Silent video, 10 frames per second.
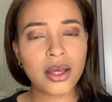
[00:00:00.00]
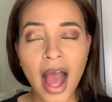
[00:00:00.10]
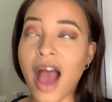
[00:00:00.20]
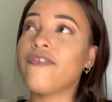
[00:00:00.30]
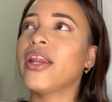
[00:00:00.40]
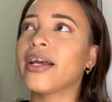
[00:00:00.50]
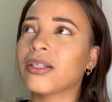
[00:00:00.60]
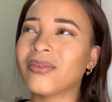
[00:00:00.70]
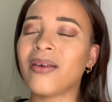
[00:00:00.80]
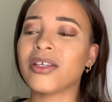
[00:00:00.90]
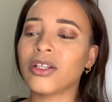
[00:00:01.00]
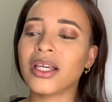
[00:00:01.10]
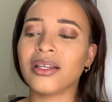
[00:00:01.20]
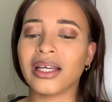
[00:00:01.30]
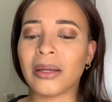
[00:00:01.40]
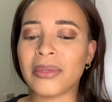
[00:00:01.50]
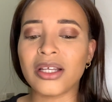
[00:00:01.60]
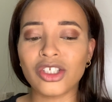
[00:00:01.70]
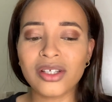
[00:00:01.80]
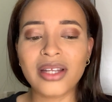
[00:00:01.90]
I feel like sometimes he's looking at me
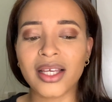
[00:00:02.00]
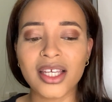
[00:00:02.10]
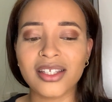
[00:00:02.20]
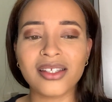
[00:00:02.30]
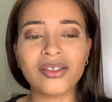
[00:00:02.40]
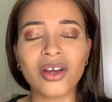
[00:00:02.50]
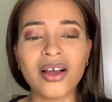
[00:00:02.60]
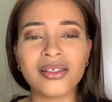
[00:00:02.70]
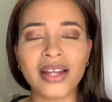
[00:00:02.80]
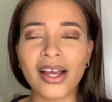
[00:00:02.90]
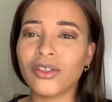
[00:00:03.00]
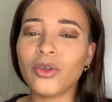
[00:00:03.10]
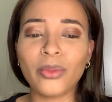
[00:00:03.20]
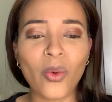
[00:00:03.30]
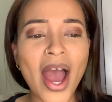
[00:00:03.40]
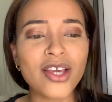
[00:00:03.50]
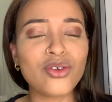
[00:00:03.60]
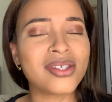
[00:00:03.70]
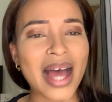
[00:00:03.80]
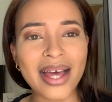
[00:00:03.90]
just like in disgust, like, no, but why are you
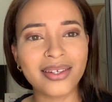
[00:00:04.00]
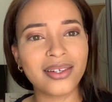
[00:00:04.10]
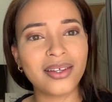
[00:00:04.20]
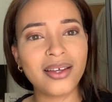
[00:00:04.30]
sad?